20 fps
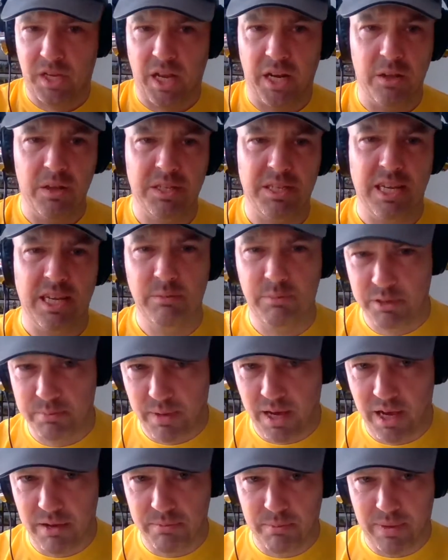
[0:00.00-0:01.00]
I know that Sainsbury's
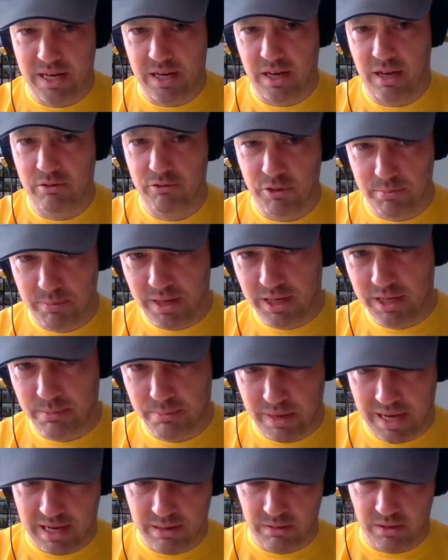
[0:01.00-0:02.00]
may have made £100
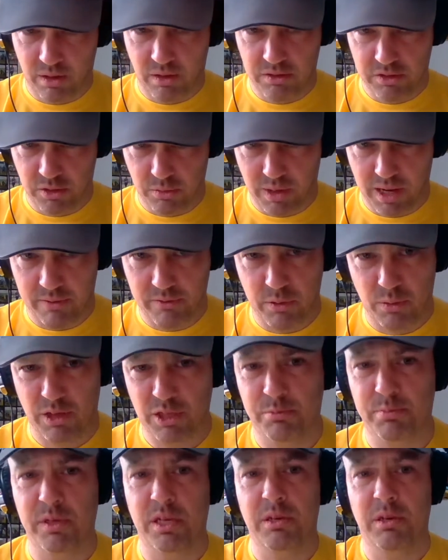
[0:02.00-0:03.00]
million loss or whatever it
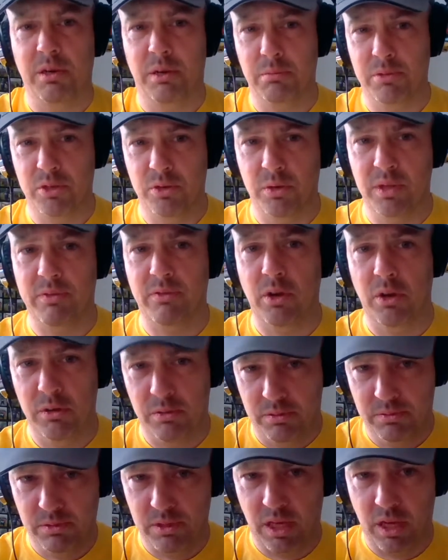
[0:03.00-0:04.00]
was, but I'm sure they've got
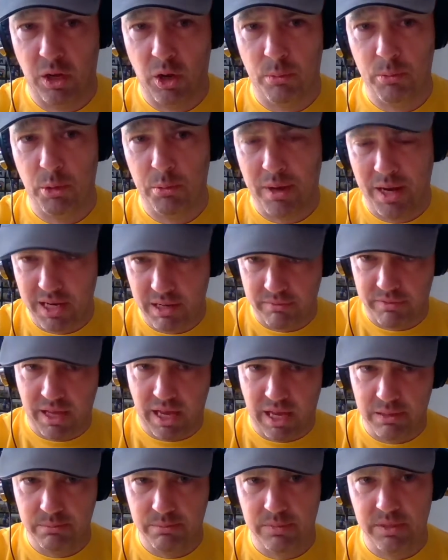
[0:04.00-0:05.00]
a lot more money of
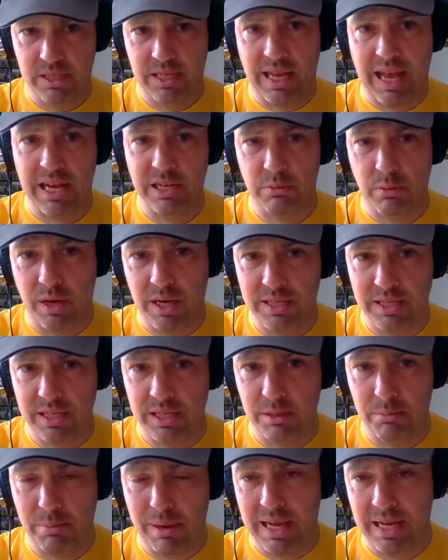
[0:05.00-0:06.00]
that cash-wise
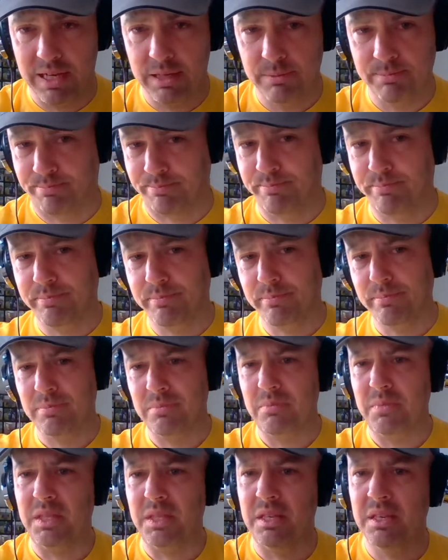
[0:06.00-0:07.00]
in the bank.
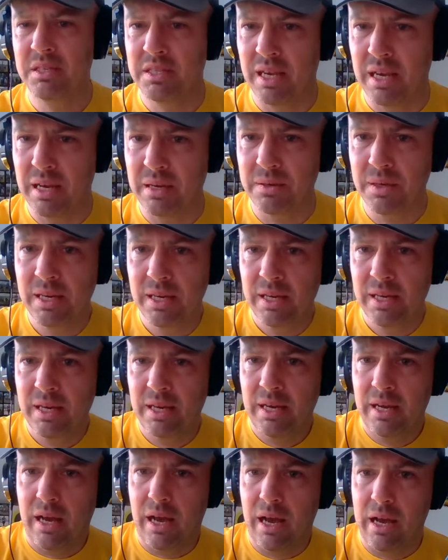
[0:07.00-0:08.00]
So
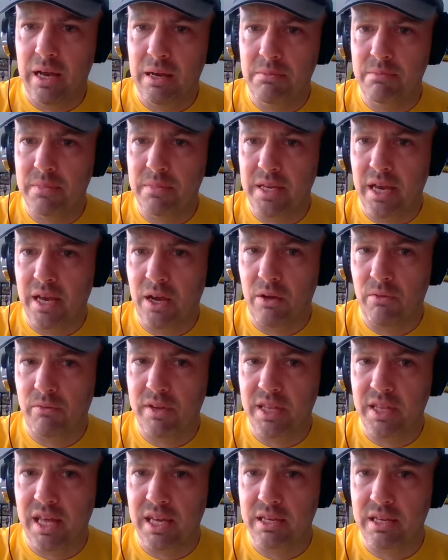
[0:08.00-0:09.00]
yeah,
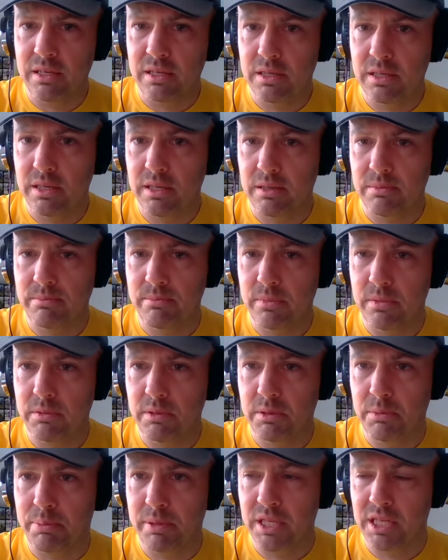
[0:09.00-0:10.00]
hopefully they
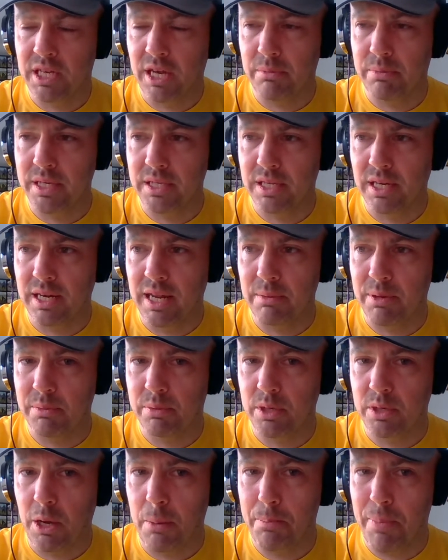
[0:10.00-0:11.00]
companies that let
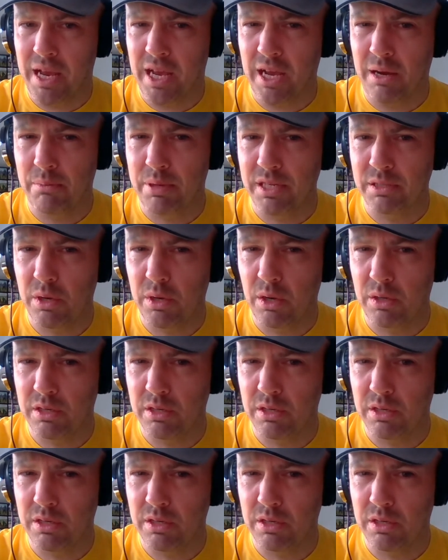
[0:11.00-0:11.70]
people go, big companies with